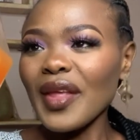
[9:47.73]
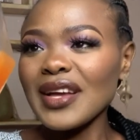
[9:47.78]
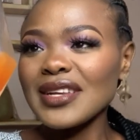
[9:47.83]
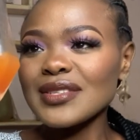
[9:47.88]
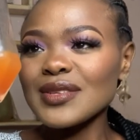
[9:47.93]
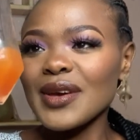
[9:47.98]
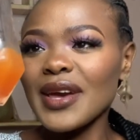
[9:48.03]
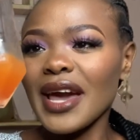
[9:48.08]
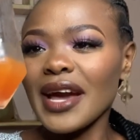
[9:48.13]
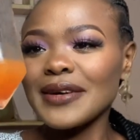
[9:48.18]

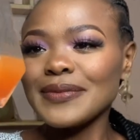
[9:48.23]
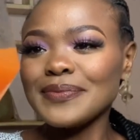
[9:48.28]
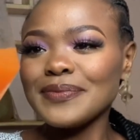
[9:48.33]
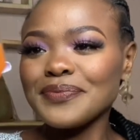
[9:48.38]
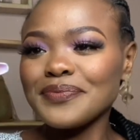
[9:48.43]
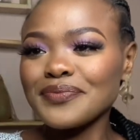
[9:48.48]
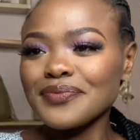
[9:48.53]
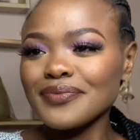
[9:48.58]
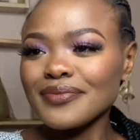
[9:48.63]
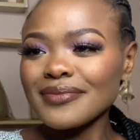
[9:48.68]
So yeah,
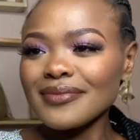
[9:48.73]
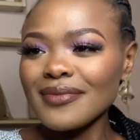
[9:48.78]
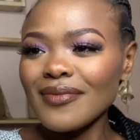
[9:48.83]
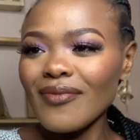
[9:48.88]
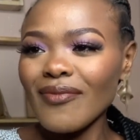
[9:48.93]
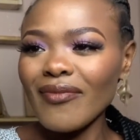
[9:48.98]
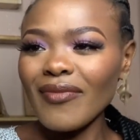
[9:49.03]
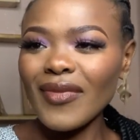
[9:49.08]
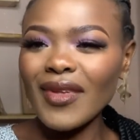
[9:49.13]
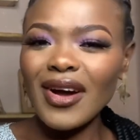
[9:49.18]

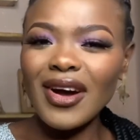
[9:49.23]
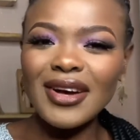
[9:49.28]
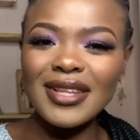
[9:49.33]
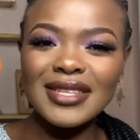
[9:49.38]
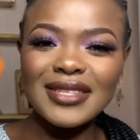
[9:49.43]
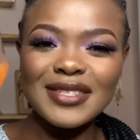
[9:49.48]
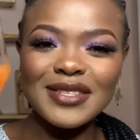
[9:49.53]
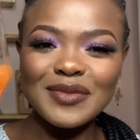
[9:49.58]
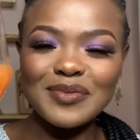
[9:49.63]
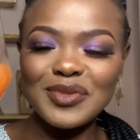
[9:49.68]
ah,
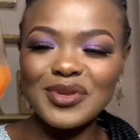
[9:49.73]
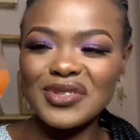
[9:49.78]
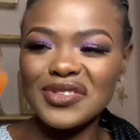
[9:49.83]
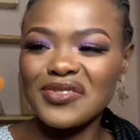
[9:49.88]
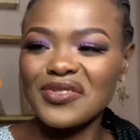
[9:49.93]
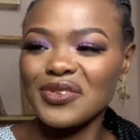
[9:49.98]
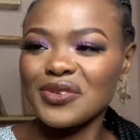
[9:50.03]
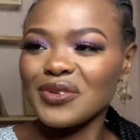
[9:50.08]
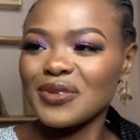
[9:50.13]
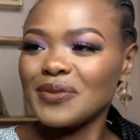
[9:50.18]
this is
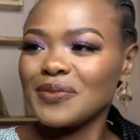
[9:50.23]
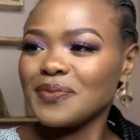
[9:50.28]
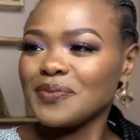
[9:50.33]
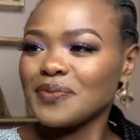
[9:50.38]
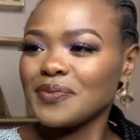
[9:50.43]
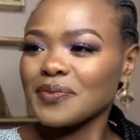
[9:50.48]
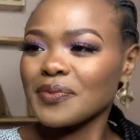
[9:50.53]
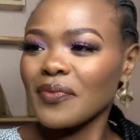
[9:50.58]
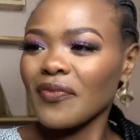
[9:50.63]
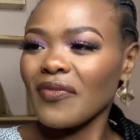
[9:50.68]
beautiful.
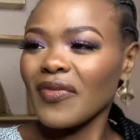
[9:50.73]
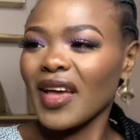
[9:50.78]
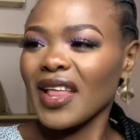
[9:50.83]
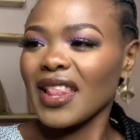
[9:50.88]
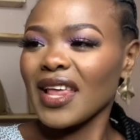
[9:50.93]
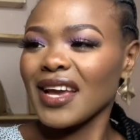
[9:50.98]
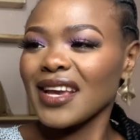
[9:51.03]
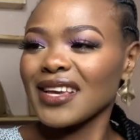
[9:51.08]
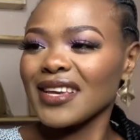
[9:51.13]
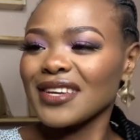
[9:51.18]
I
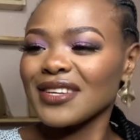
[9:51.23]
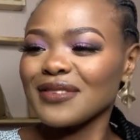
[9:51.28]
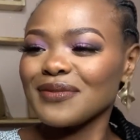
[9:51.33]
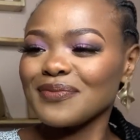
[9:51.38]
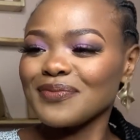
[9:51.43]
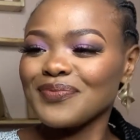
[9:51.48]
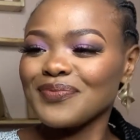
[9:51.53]
like it.